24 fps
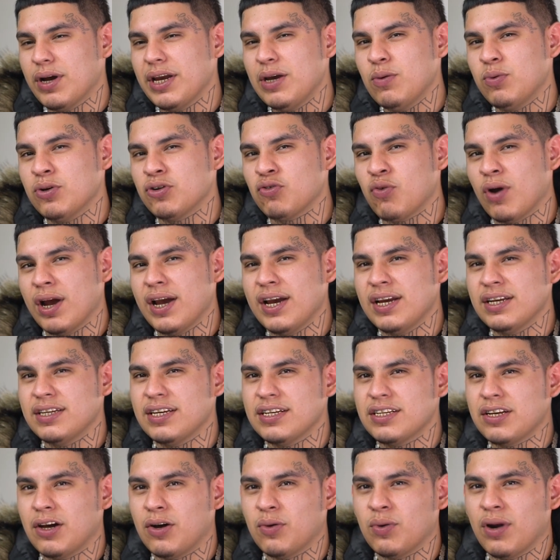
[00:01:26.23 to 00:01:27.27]
he was raised
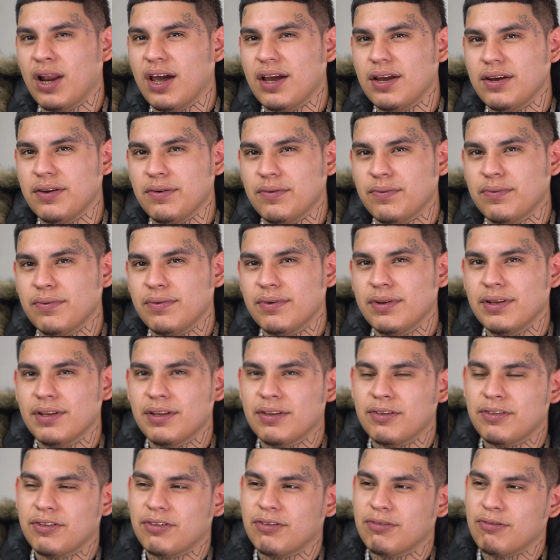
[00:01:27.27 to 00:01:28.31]
his whole life,
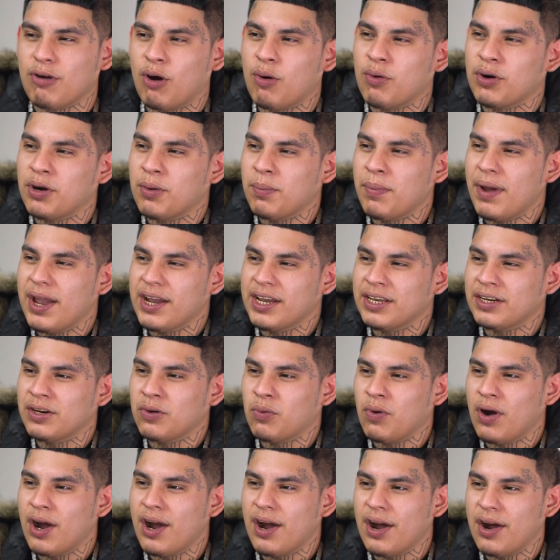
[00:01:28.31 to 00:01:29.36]
throwing him back in the
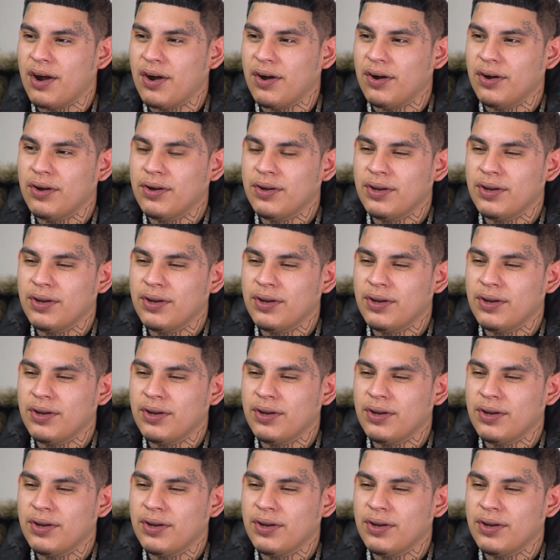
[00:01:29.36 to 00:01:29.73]
wild,